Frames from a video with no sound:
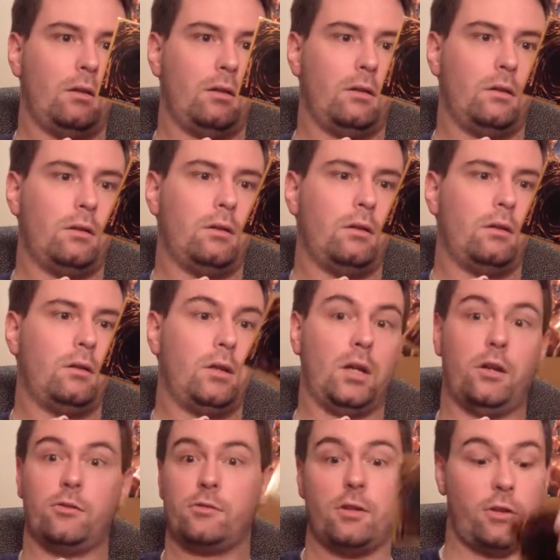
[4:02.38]
Uh, yeah,
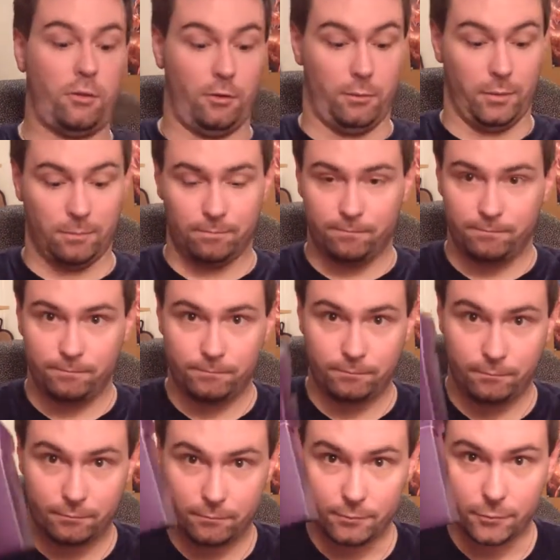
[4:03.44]
here's another good
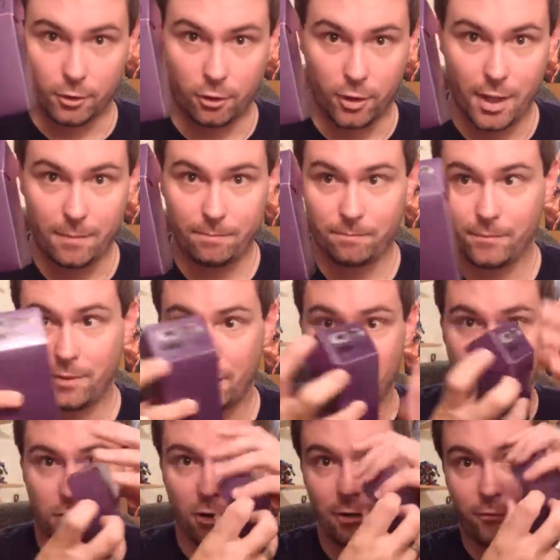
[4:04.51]
one. All right.
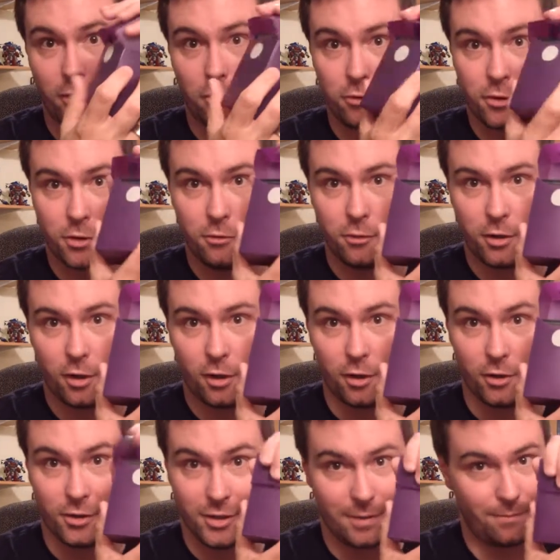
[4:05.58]
Sorry, folks, two
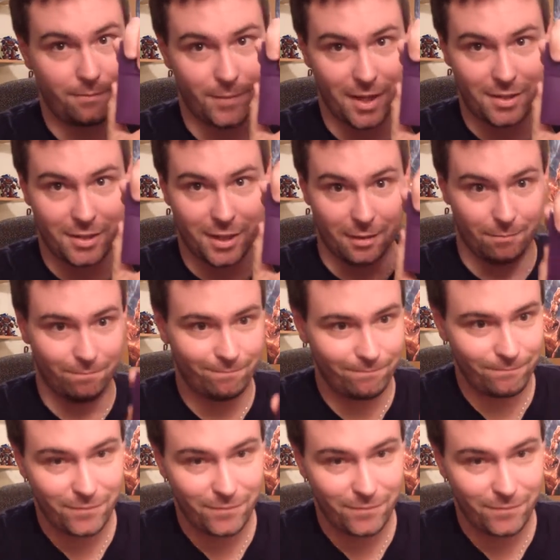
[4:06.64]
cards. That's it.